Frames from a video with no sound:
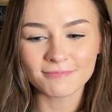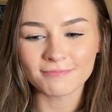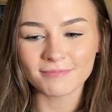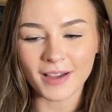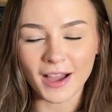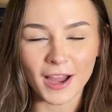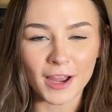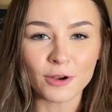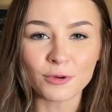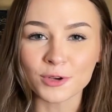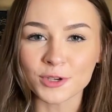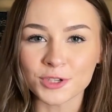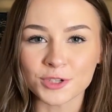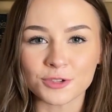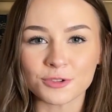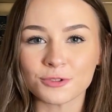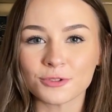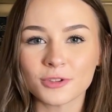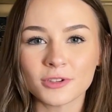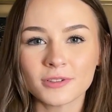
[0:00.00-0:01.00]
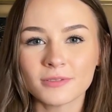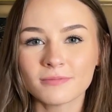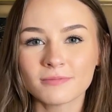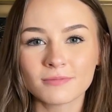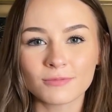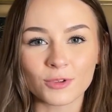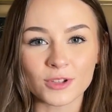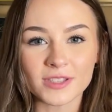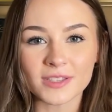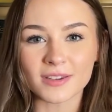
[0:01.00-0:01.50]
Irish dude.
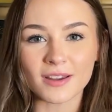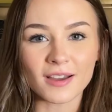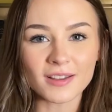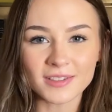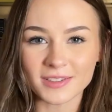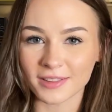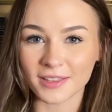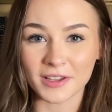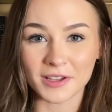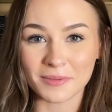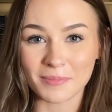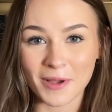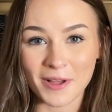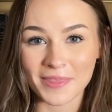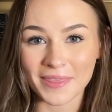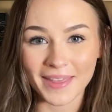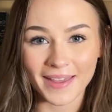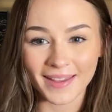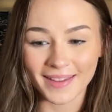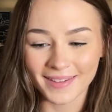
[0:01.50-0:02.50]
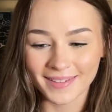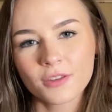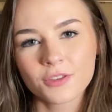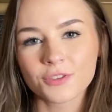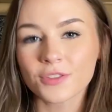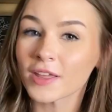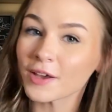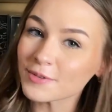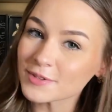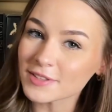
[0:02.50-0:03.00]
What's not to like about that?
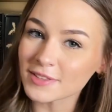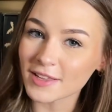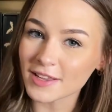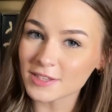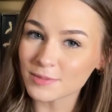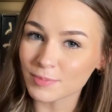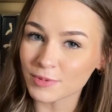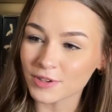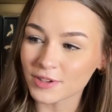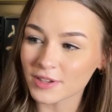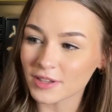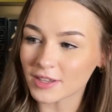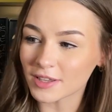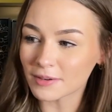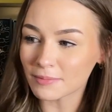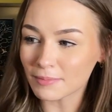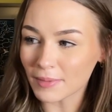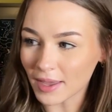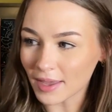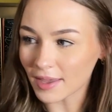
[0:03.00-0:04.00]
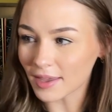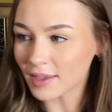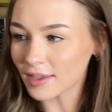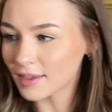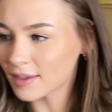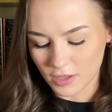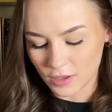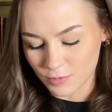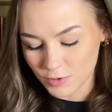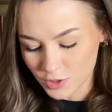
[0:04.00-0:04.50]
So that was the last book in May.
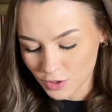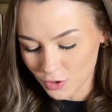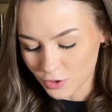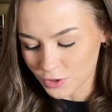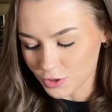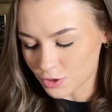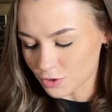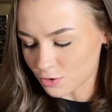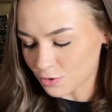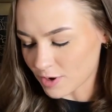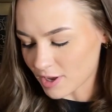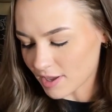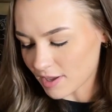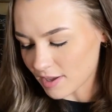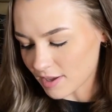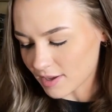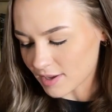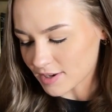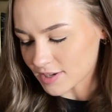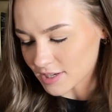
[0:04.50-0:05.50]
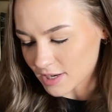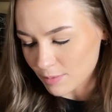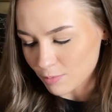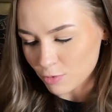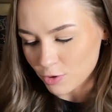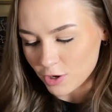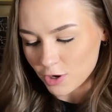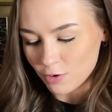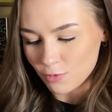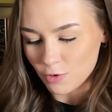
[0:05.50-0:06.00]
It was also a
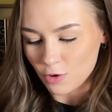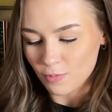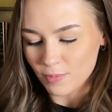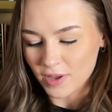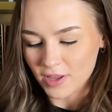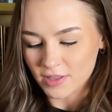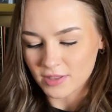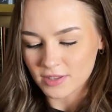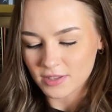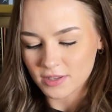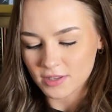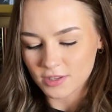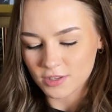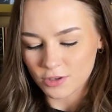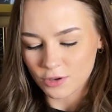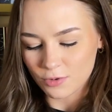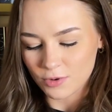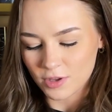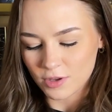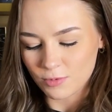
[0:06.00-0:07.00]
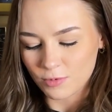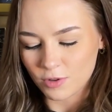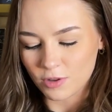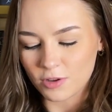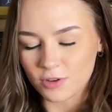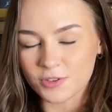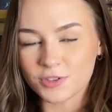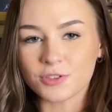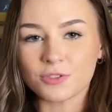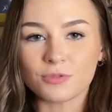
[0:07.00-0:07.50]
contemporary romance, so it will
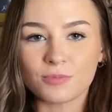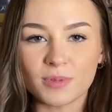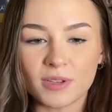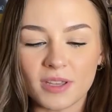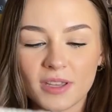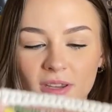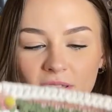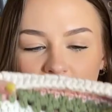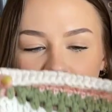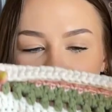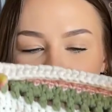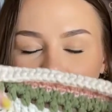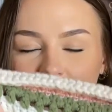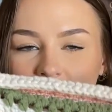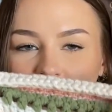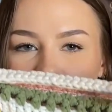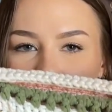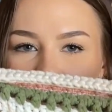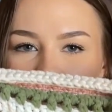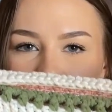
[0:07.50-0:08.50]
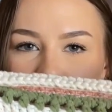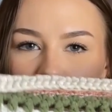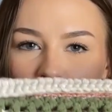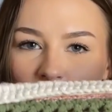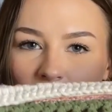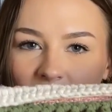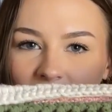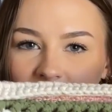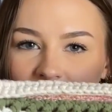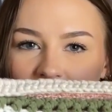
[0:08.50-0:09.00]
also be getting the
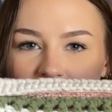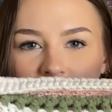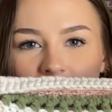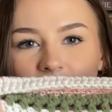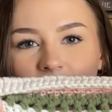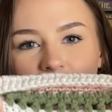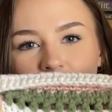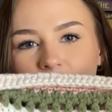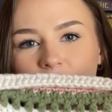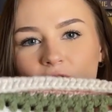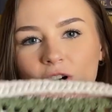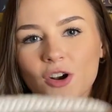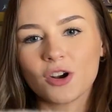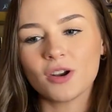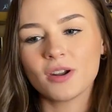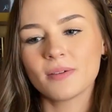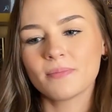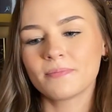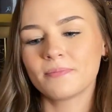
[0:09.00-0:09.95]
white yarn.